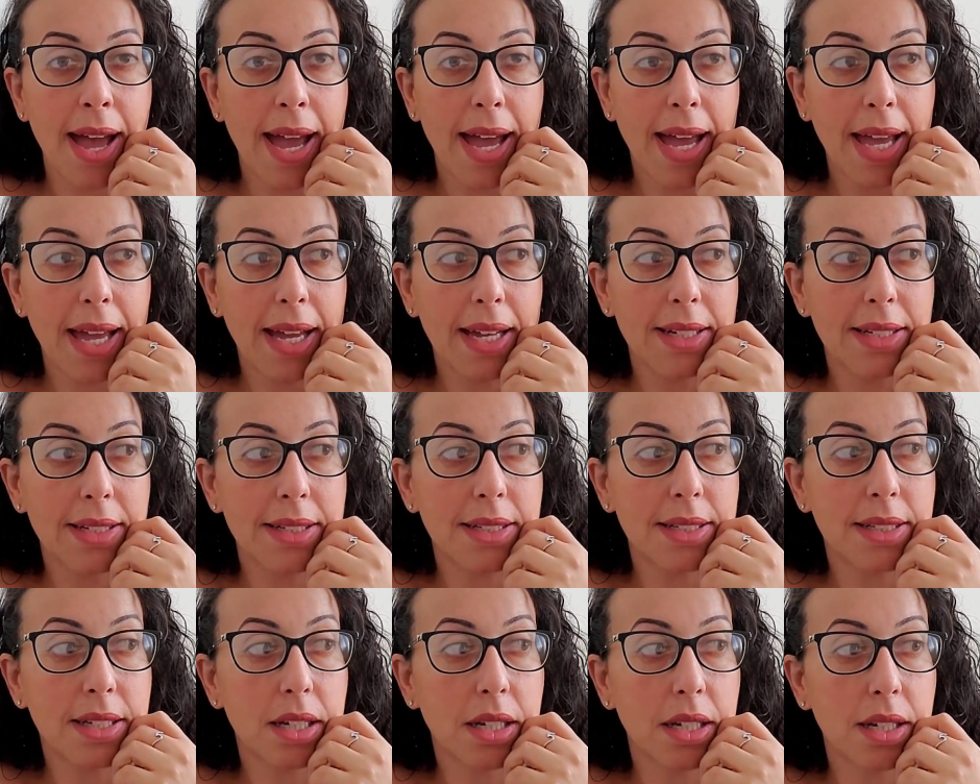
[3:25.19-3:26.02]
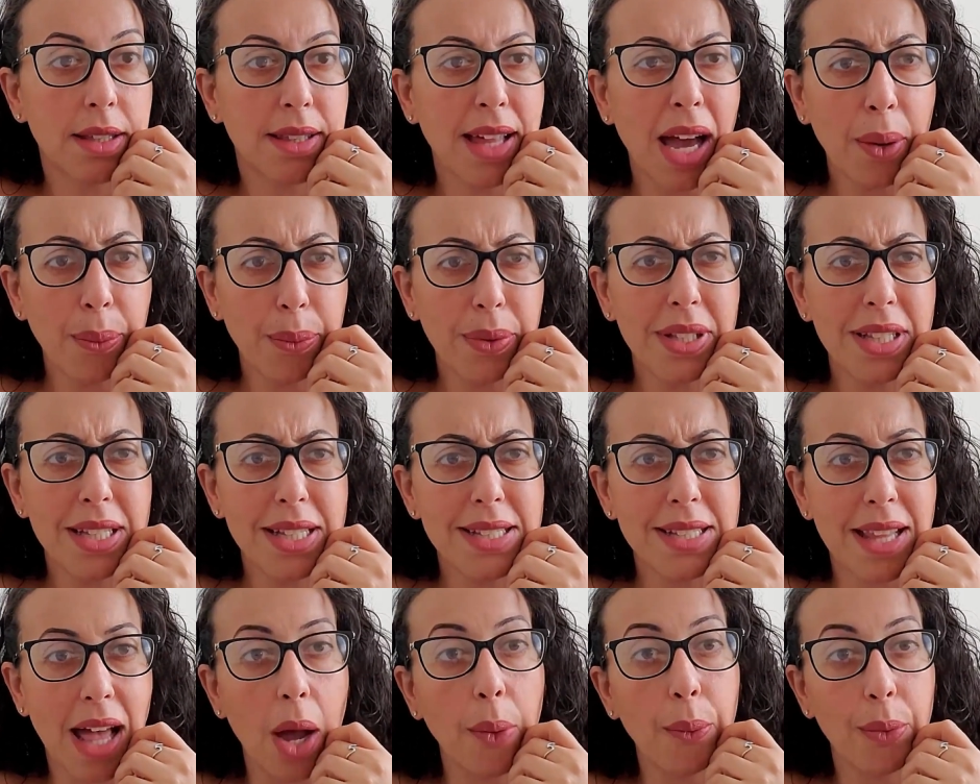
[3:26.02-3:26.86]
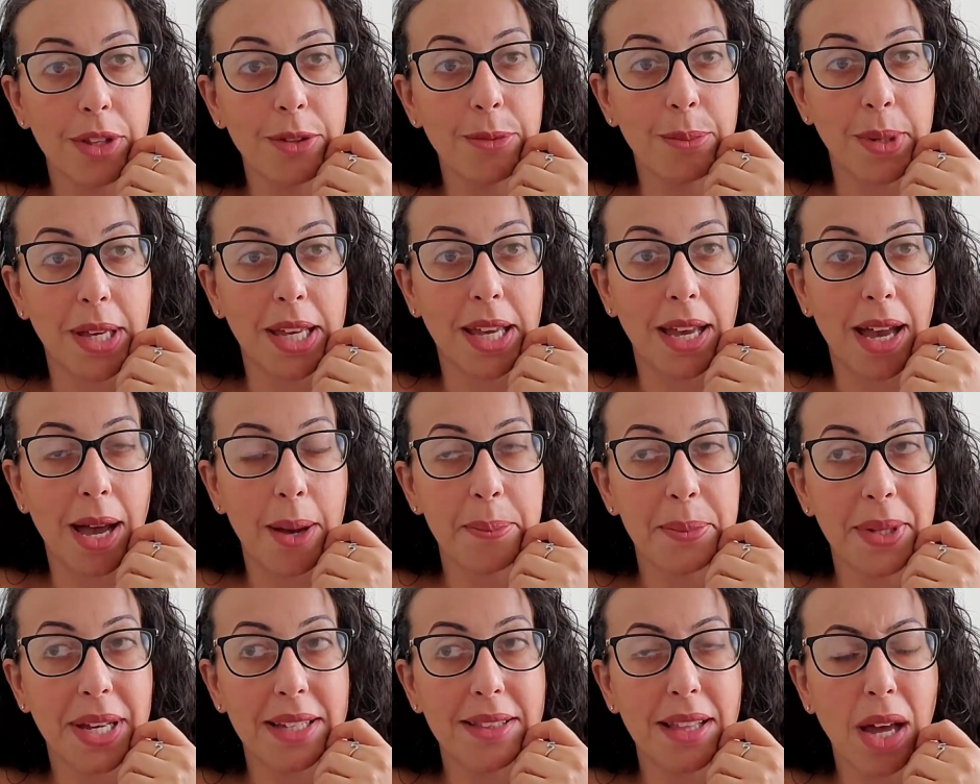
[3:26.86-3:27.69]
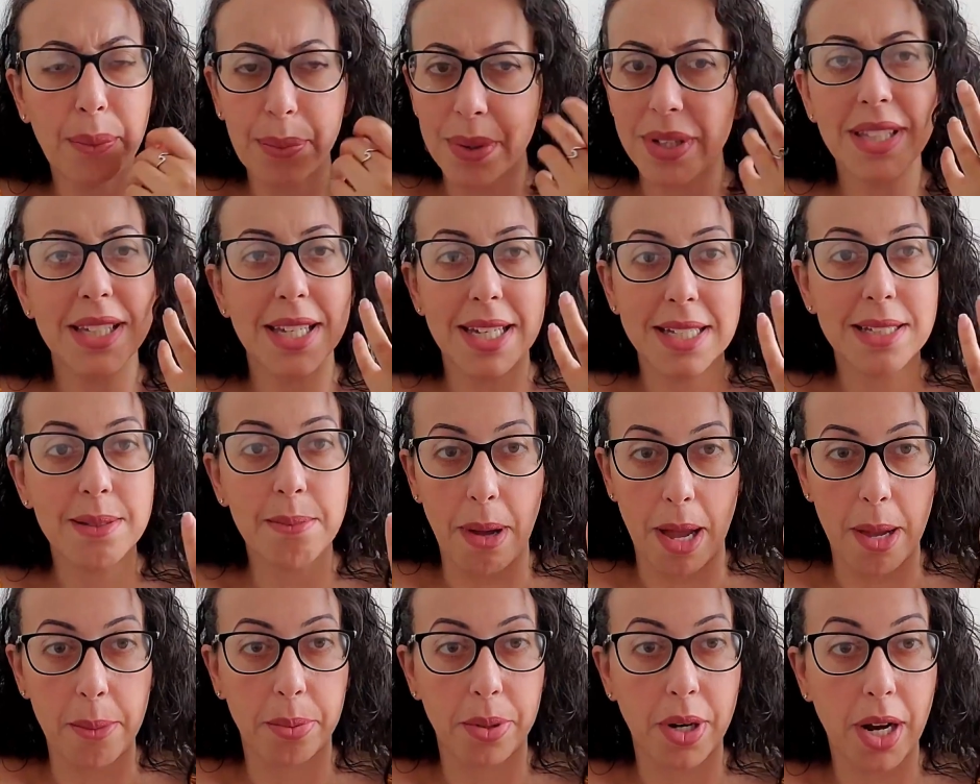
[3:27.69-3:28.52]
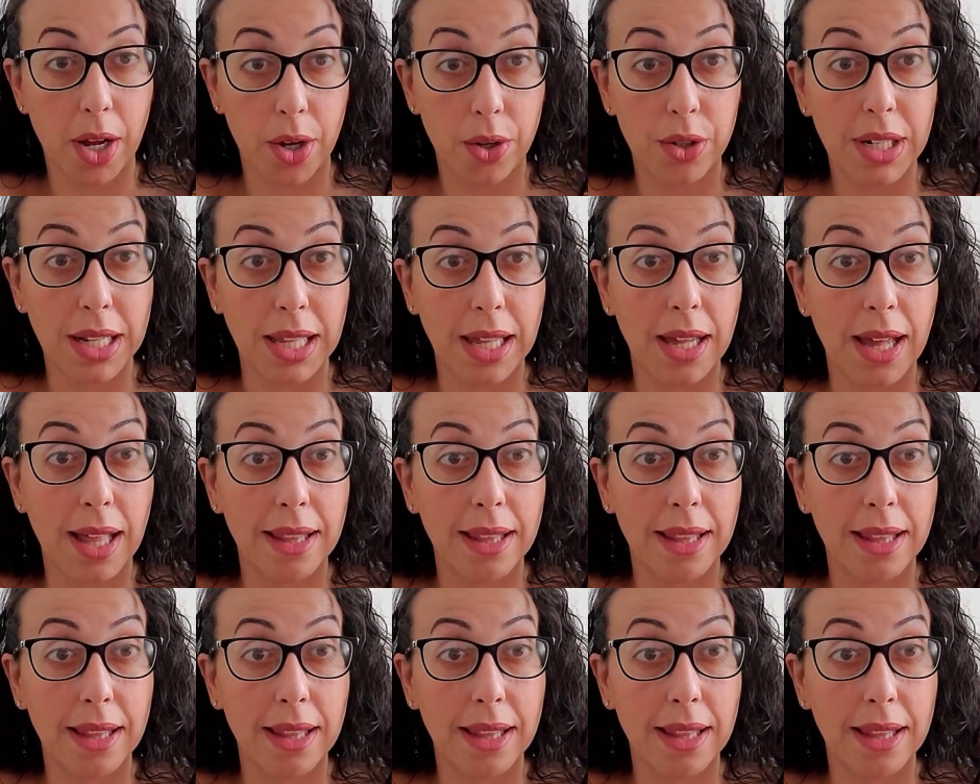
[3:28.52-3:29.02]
And that really sat with me. I'm like, that really is my priority.